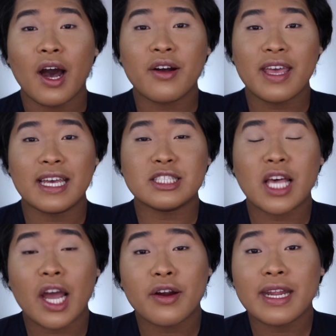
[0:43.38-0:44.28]
Okay, so
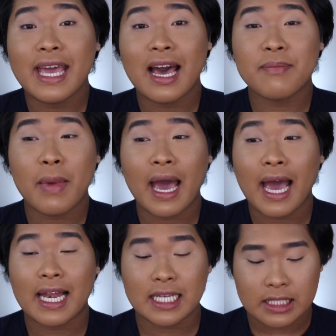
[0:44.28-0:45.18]
I already have my
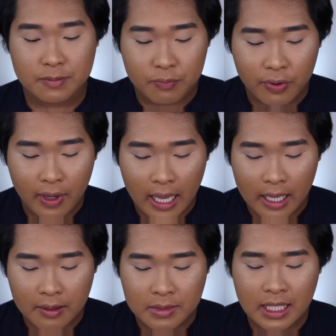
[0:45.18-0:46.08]
eyelids
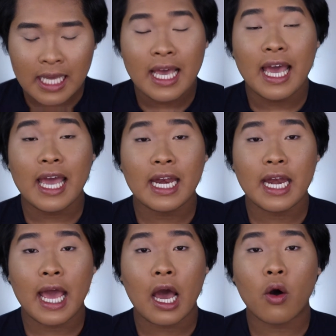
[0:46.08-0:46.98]
primed, and
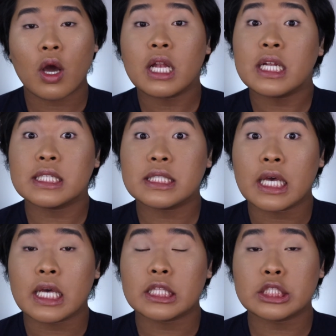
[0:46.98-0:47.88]
now let's
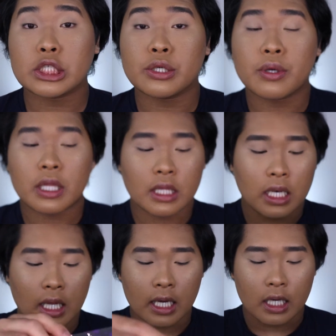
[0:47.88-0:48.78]
get into the
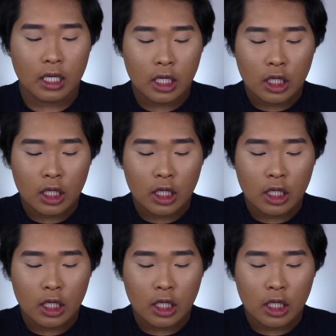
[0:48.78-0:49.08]
look.